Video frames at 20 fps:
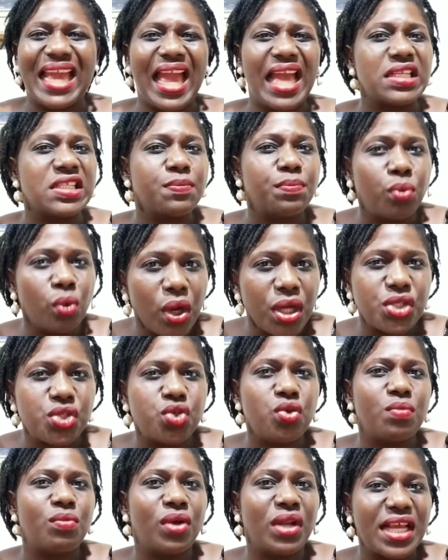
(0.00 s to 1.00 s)
exploit
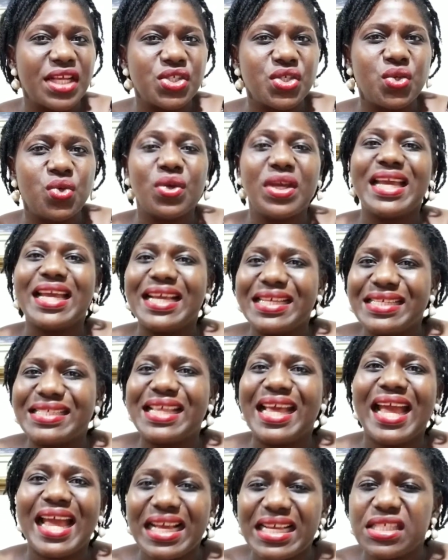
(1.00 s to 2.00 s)
you, molest you, is
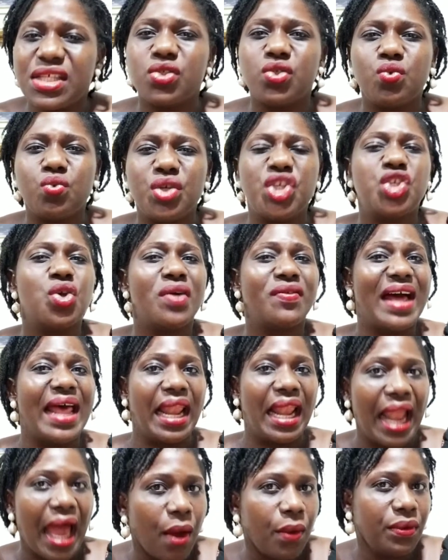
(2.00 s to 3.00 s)
the extent to which you have
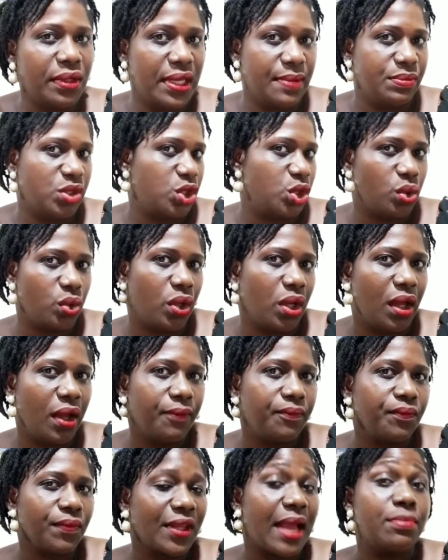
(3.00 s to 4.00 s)
allowed them to.
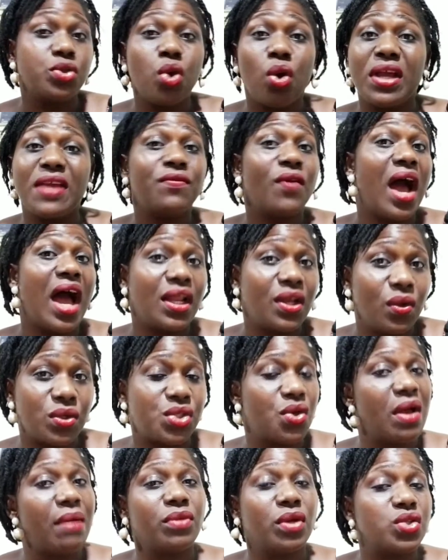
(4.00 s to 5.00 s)
I'm talking for adults
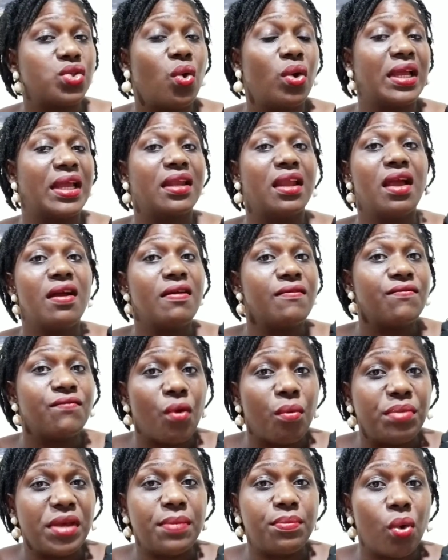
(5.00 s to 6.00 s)
here, I'm not talking for
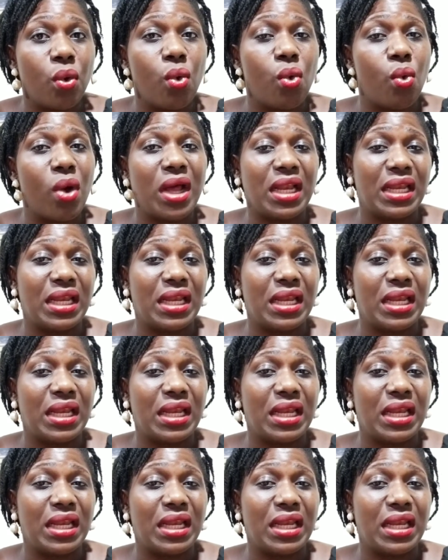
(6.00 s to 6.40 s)
people who